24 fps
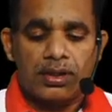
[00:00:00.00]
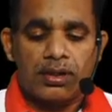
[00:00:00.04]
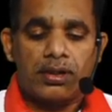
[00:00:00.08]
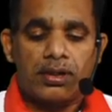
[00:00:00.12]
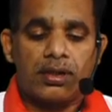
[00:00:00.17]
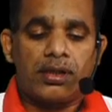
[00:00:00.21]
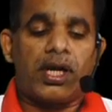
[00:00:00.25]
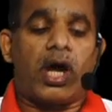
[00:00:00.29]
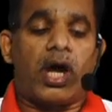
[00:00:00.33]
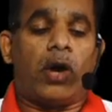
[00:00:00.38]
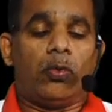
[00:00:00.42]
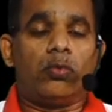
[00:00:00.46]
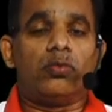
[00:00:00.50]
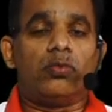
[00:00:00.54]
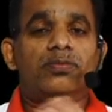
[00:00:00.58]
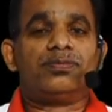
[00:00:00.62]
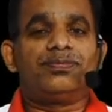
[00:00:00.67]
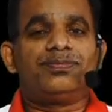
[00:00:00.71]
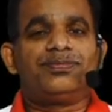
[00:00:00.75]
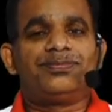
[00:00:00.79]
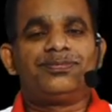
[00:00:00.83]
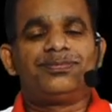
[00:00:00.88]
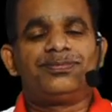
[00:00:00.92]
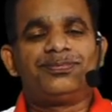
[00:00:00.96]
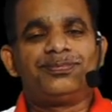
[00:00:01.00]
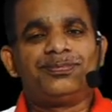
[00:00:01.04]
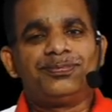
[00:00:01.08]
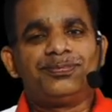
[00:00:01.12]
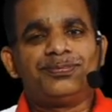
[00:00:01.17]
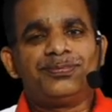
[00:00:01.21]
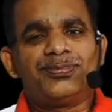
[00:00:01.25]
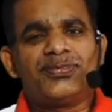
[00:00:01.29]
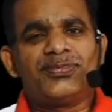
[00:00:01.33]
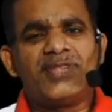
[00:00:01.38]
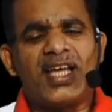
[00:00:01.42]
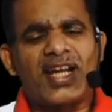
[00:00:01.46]
Now,
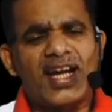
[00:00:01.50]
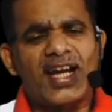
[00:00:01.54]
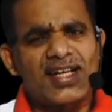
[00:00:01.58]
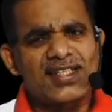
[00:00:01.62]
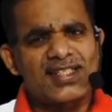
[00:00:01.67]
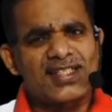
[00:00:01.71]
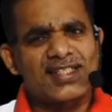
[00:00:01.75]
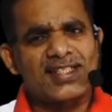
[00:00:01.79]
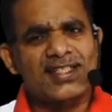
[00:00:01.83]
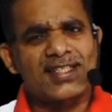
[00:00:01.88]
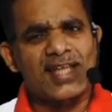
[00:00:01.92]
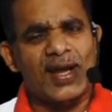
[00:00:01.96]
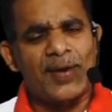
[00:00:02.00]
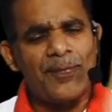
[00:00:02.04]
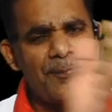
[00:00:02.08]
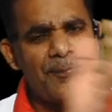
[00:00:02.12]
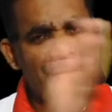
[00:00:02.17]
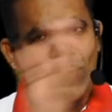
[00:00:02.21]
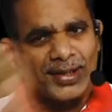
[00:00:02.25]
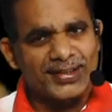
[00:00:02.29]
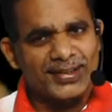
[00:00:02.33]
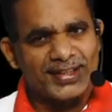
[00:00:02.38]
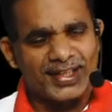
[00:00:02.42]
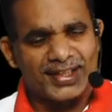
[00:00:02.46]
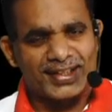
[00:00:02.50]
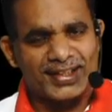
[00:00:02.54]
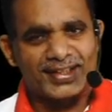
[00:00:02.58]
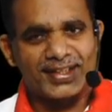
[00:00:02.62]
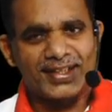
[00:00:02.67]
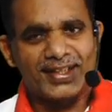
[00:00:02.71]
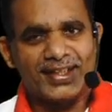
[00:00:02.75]
there are some other